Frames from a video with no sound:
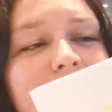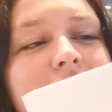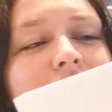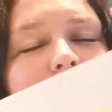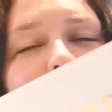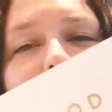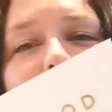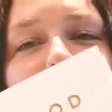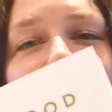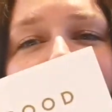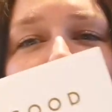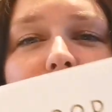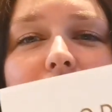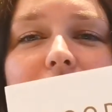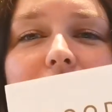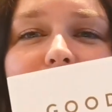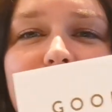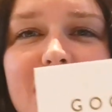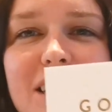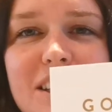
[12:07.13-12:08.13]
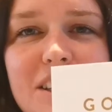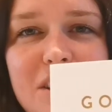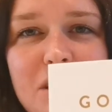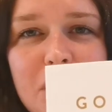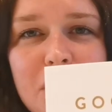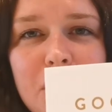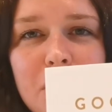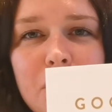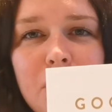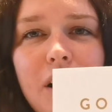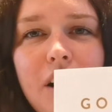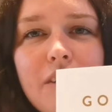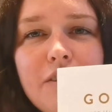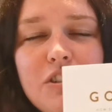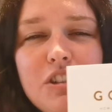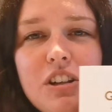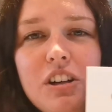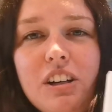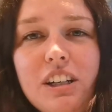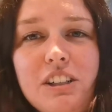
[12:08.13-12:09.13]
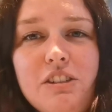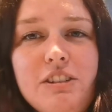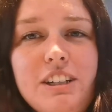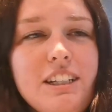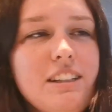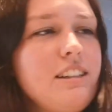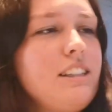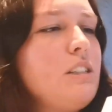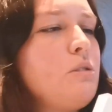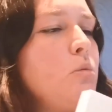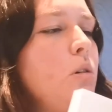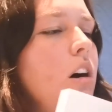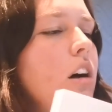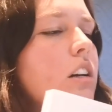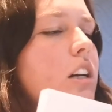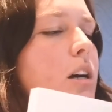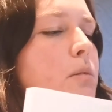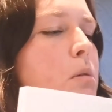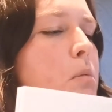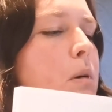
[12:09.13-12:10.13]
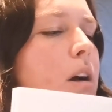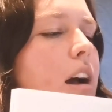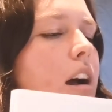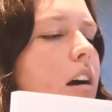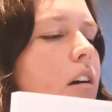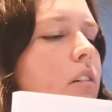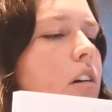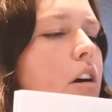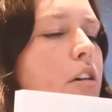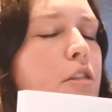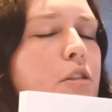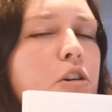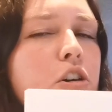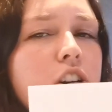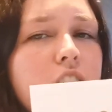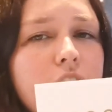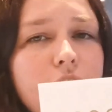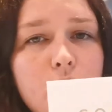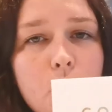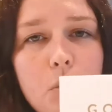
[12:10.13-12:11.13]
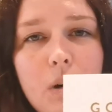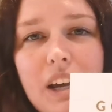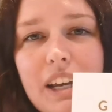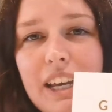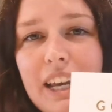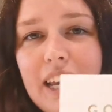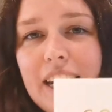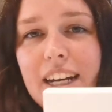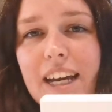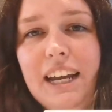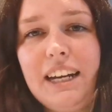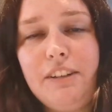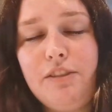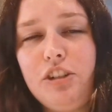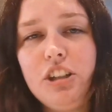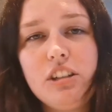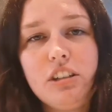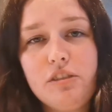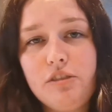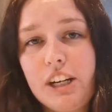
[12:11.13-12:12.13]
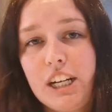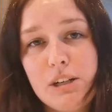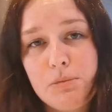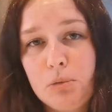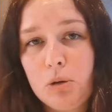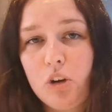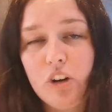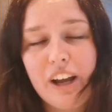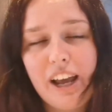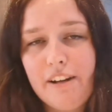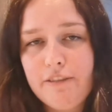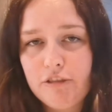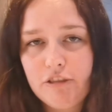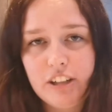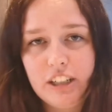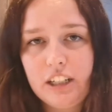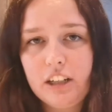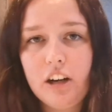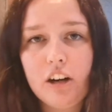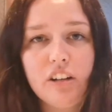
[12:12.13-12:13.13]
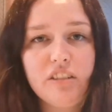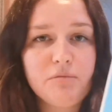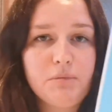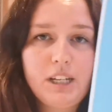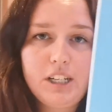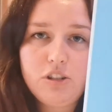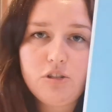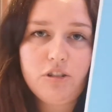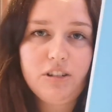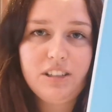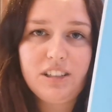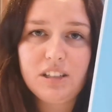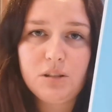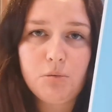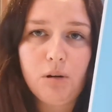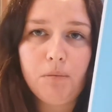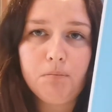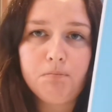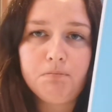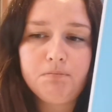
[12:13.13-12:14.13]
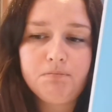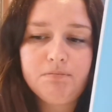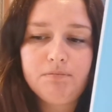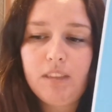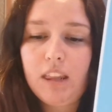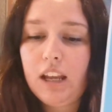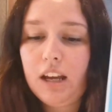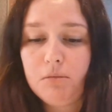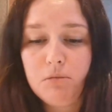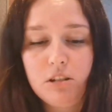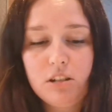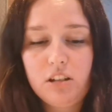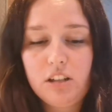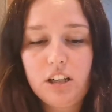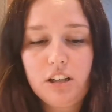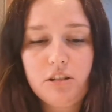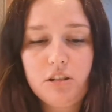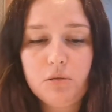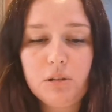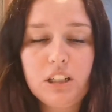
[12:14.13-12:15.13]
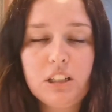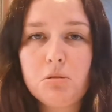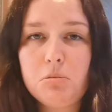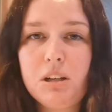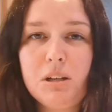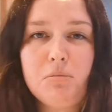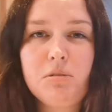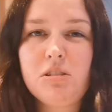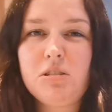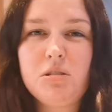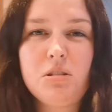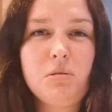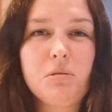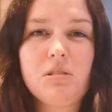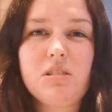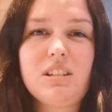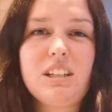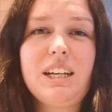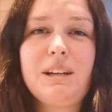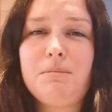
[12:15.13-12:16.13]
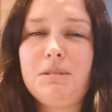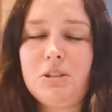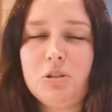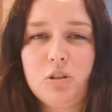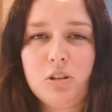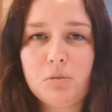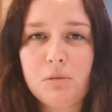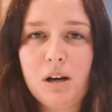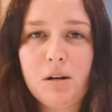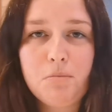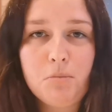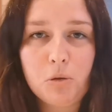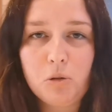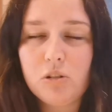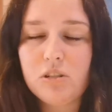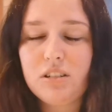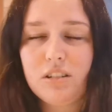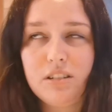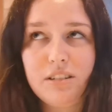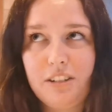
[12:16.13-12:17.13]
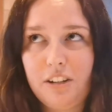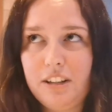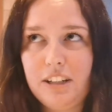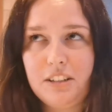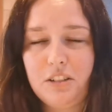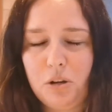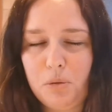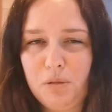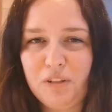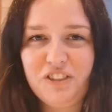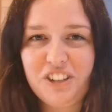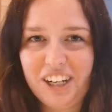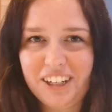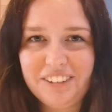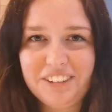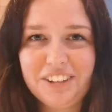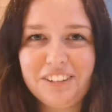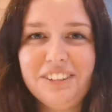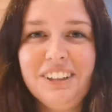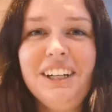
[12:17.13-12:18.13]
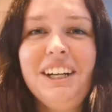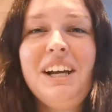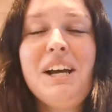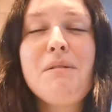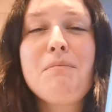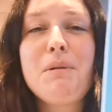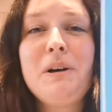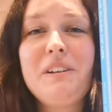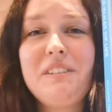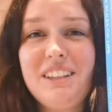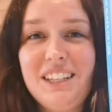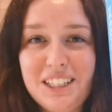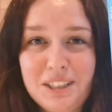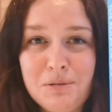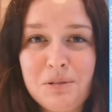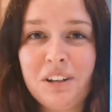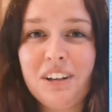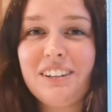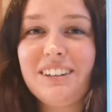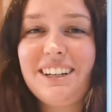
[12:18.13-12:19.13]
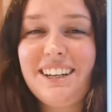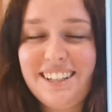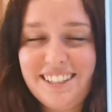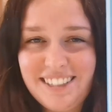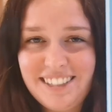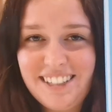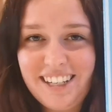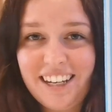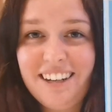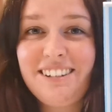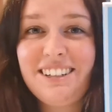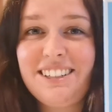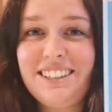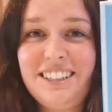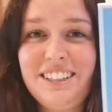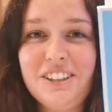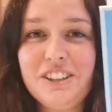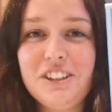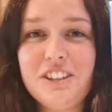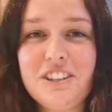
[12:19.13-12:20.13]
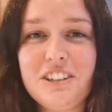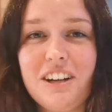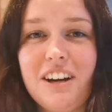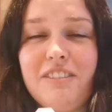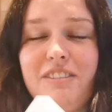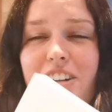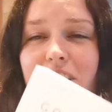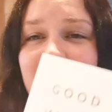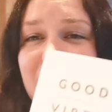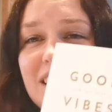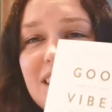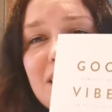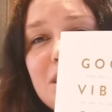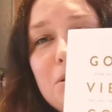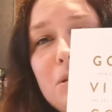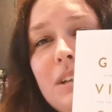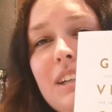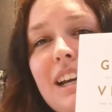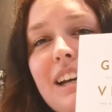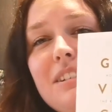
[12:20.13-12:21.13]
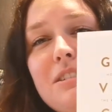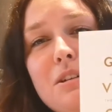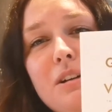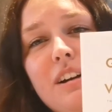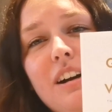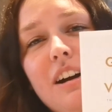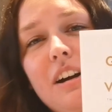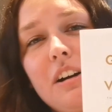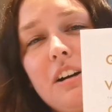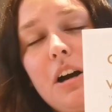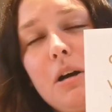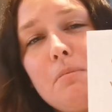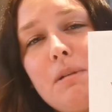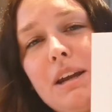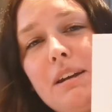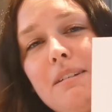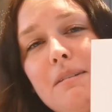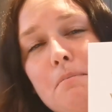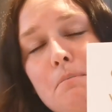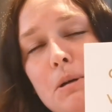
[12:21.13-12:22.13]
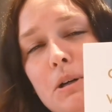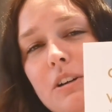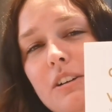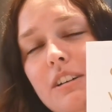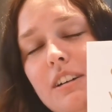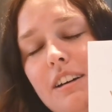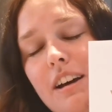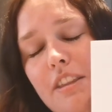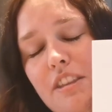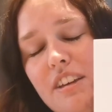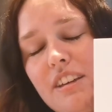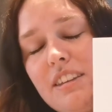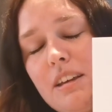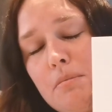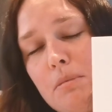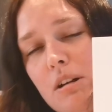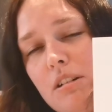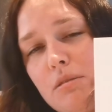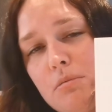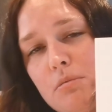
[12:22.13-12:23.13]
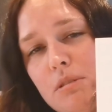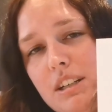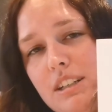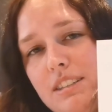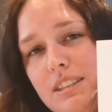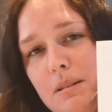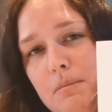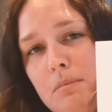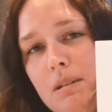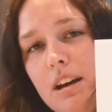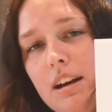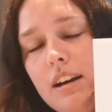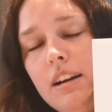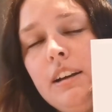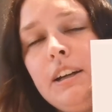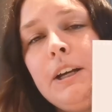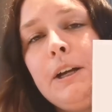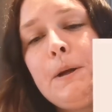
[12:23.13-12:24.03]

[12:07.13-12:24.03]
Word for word: So I got these two. I've started reading this one. I'm about a third of the way in, and if you're going to read a book ever in your life, make sure it's this one. I'm not going to go too into it because who wants to hear me talk about books? It's not that type of channel. But this one is seriously good. I've not read this one yet, so I can't comment, but I think they're both pretty similar.